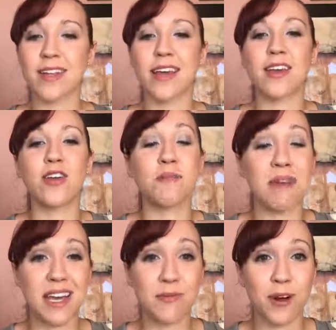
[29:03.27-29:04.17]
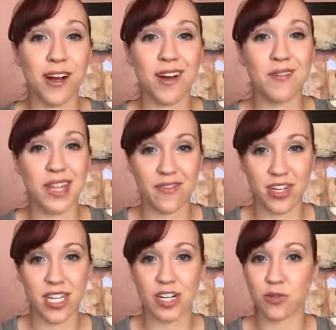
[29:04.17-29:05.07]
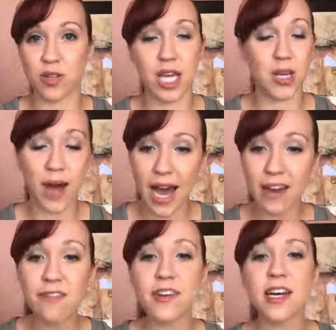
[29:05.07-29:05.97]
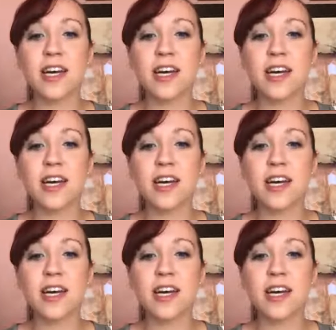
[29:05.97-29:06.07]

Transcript: Like, you can make it work with whatever schedule that you have.